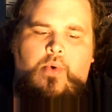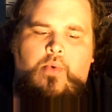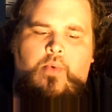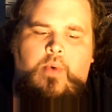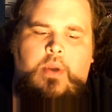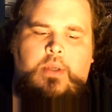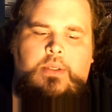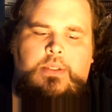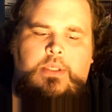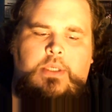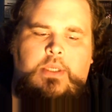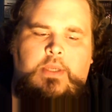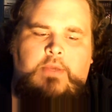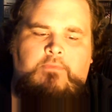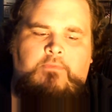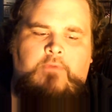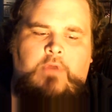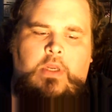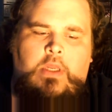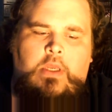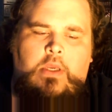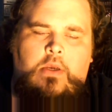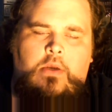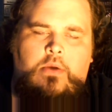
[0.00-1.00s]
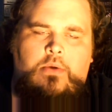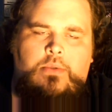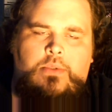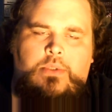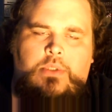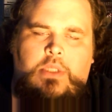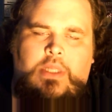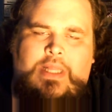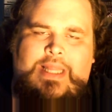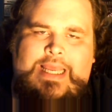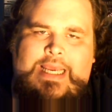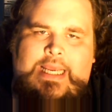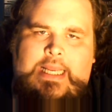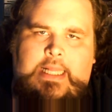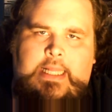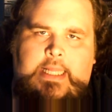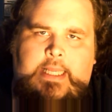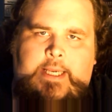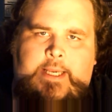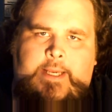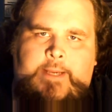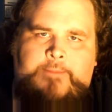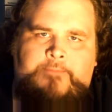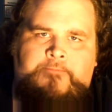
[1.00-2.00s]
wrestling videos
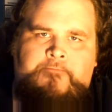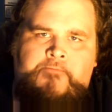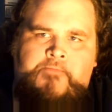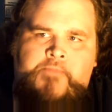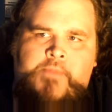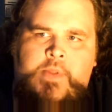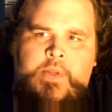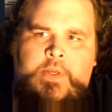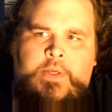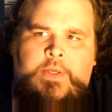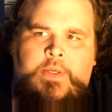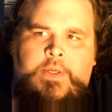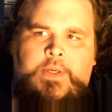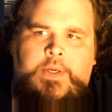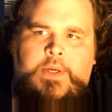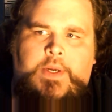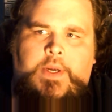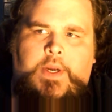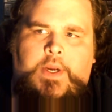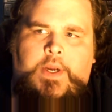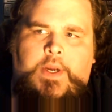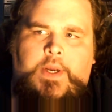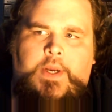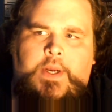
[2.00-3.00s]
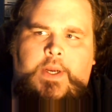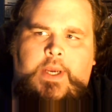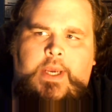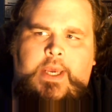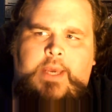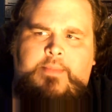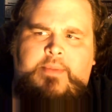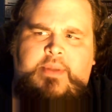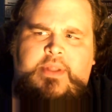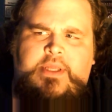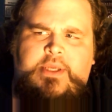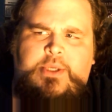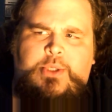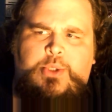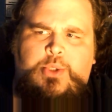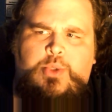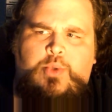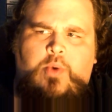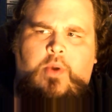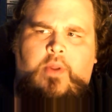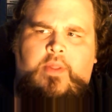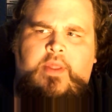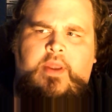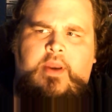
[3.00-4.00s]
lately, but this is
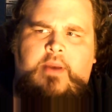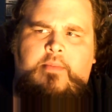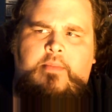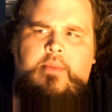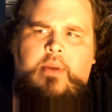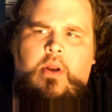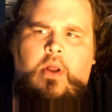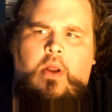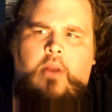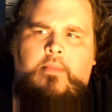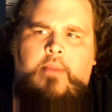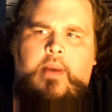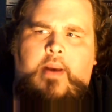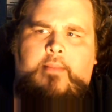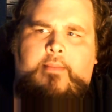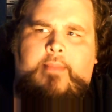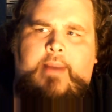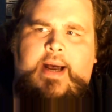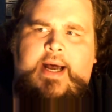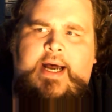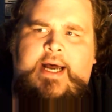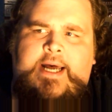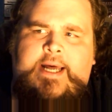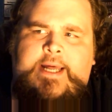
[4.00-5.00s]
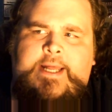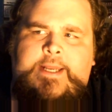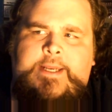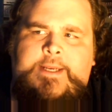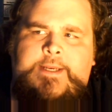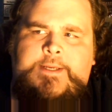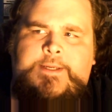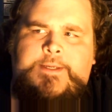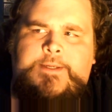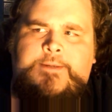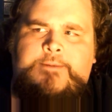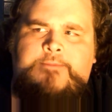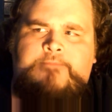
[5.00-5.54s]
one that had been on my mind